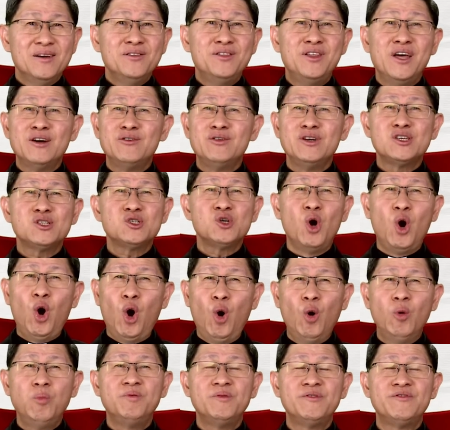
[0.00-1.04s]
There is
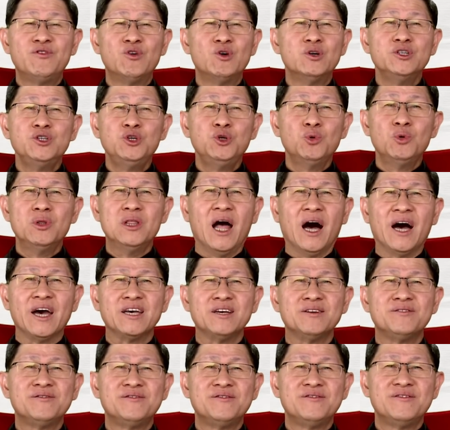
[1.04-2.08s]
hope for new
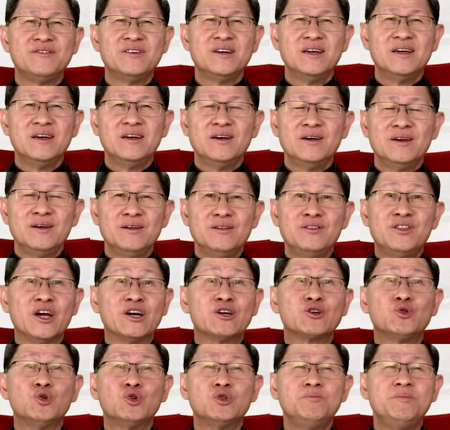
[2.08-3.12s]
life.
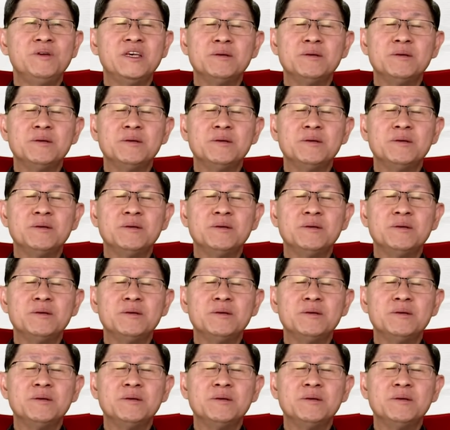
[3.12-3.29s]
There could